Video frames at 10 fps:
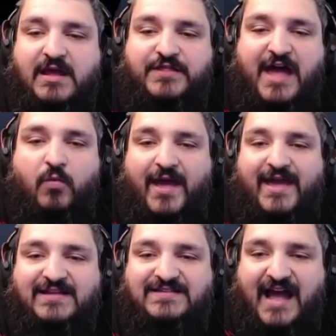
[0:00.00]
That way
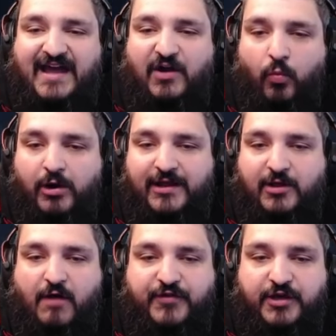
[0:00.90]
it's kind of warding
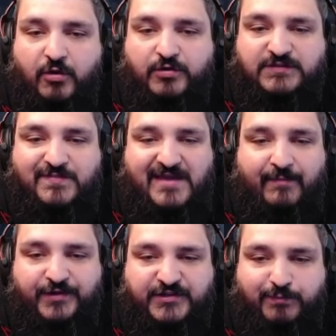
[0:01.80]
off the ghost to be
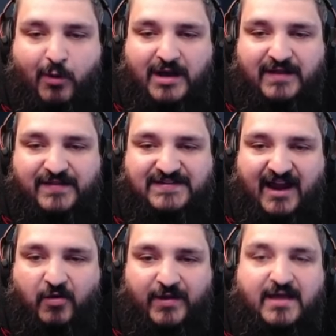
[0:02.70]
able to spawn in this
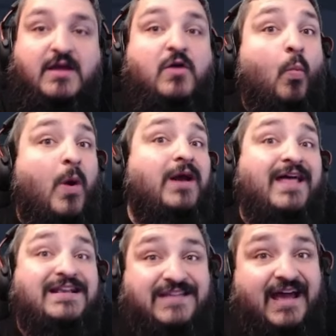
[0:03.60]
area. One
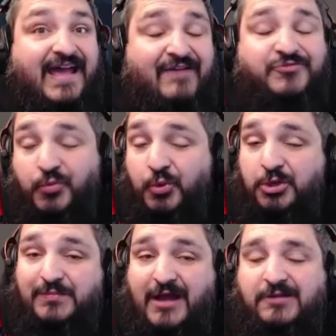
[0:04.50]
less thing I have to worry
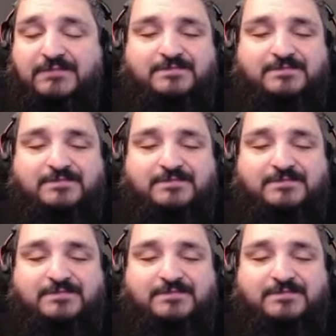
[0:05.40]
about.